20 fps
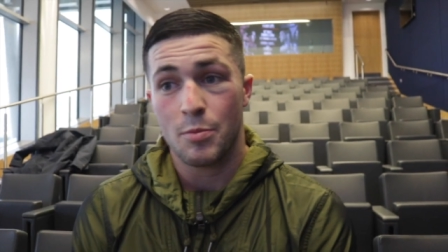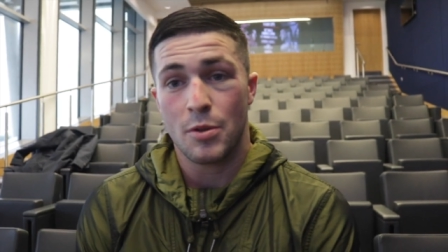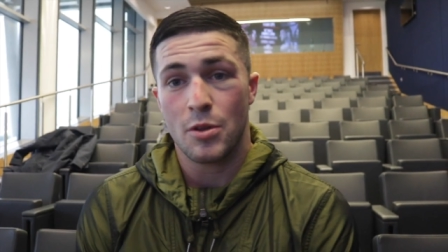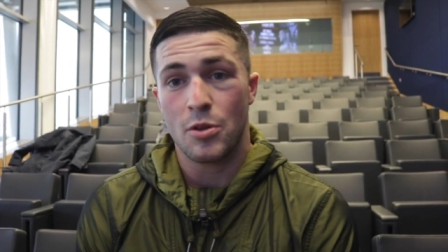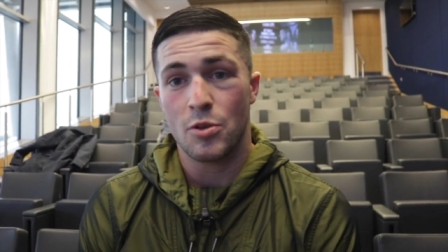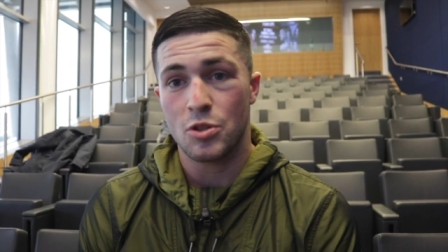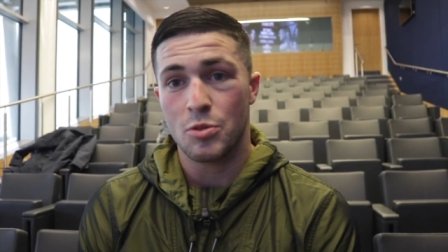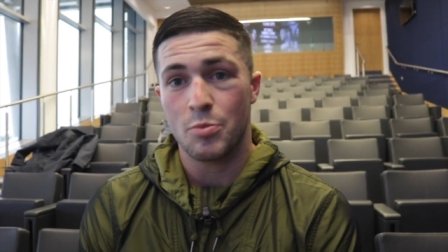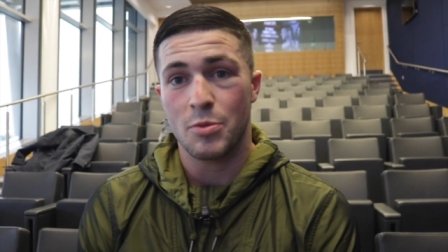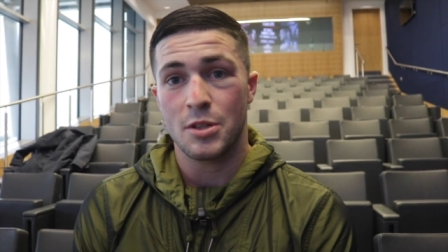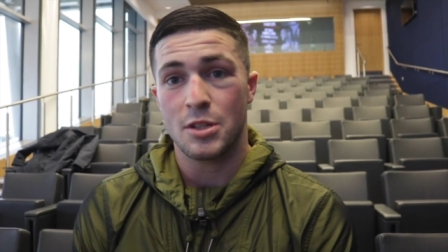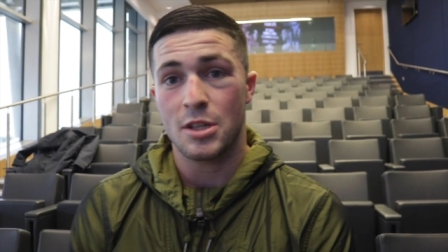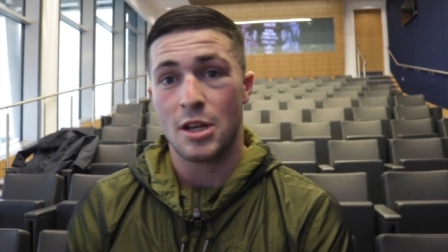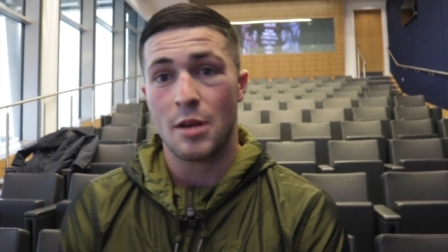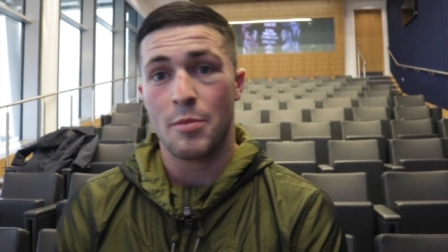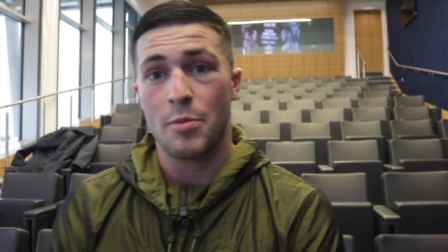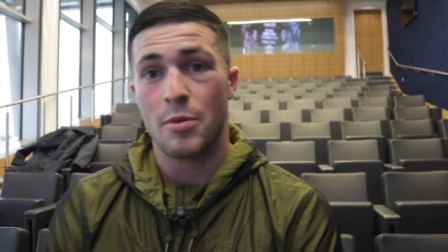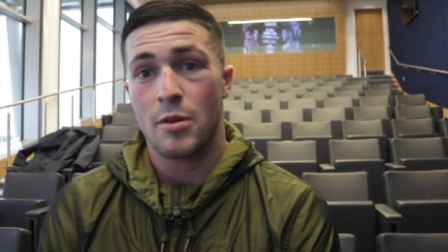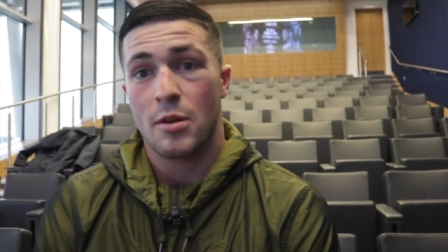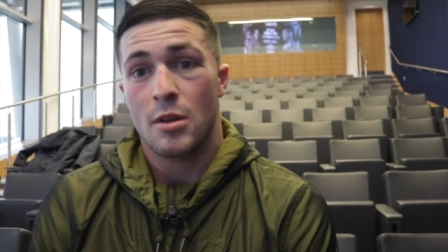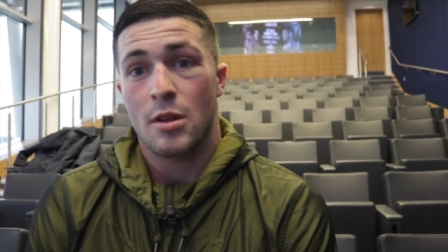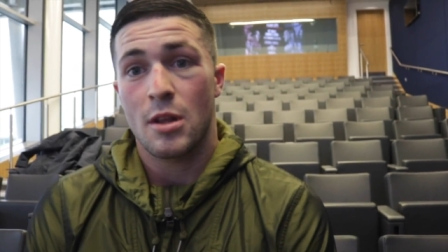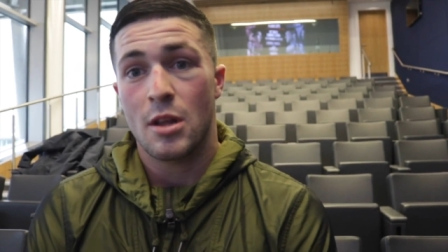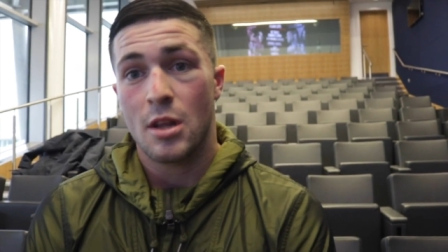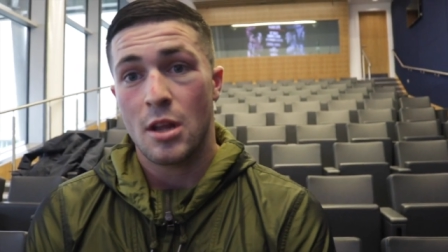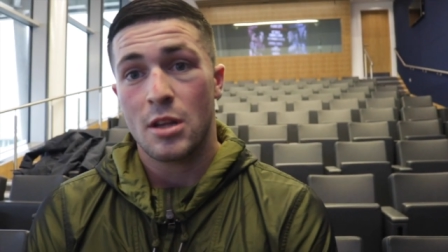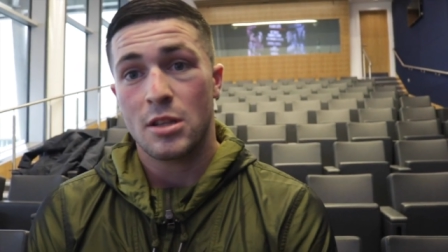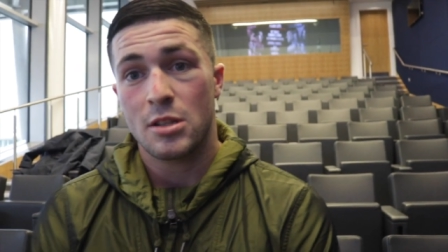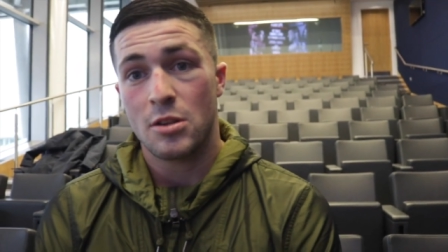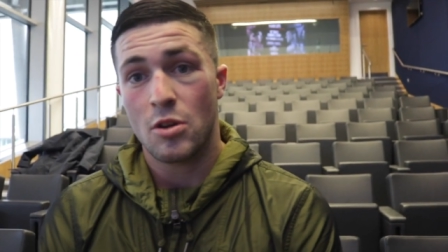be using my jab,
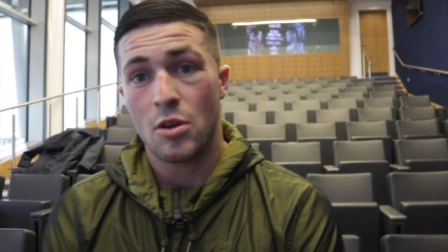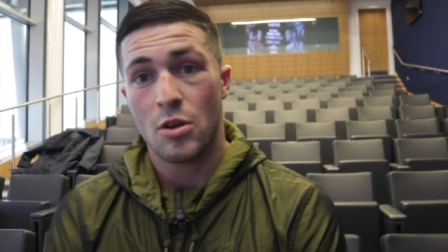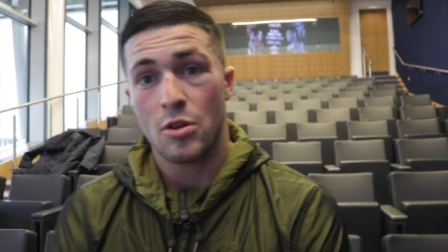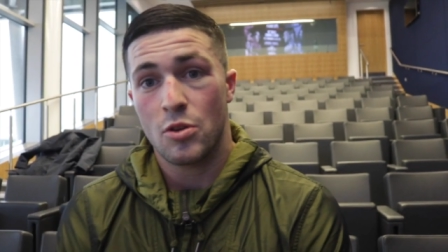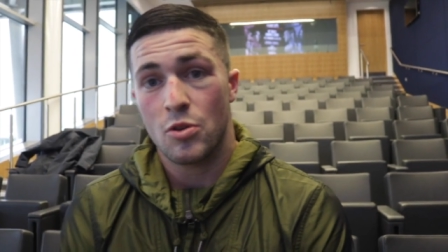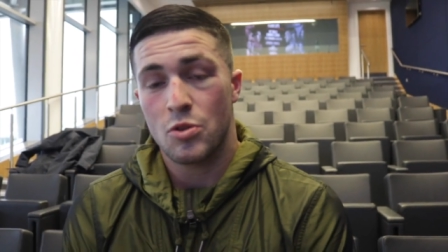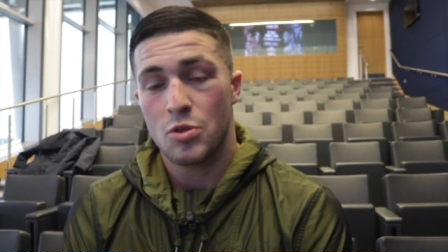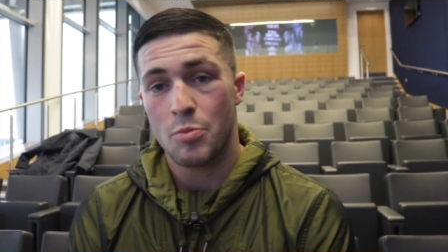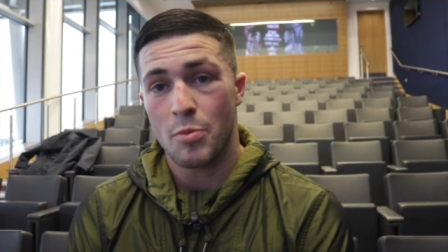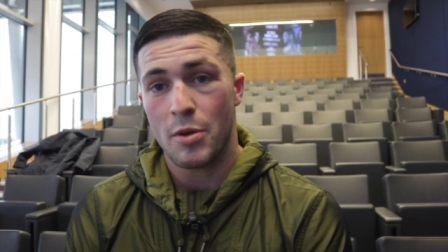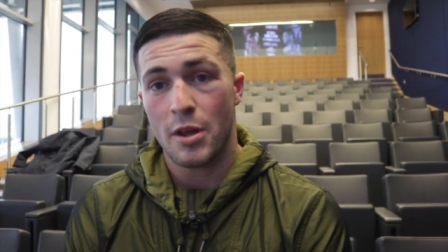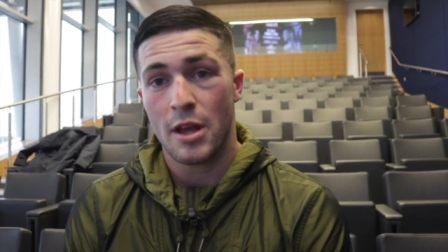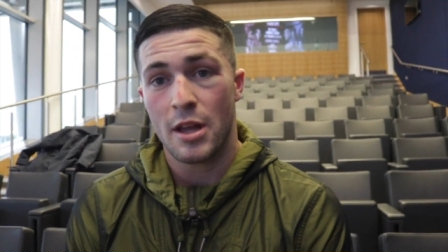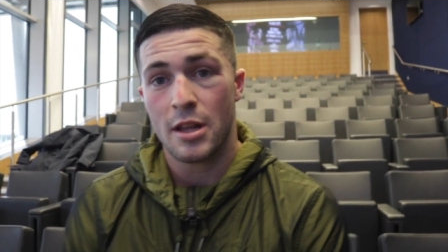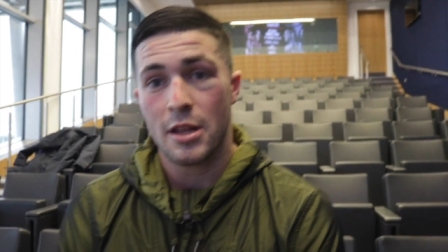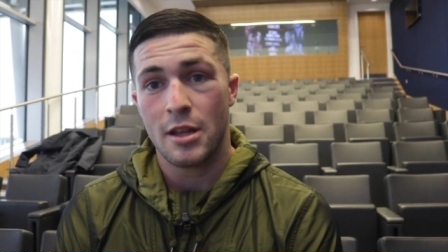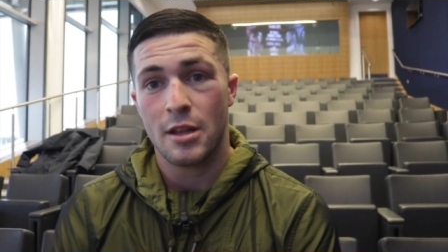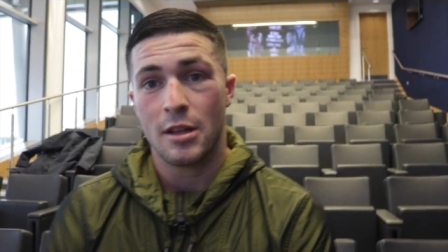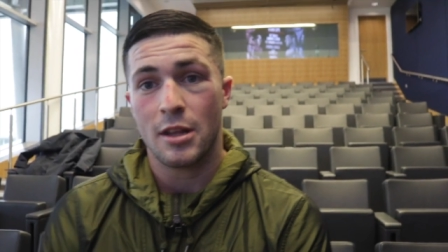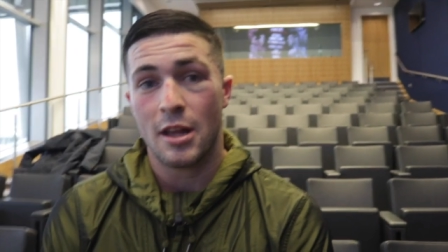so yeah, using my head.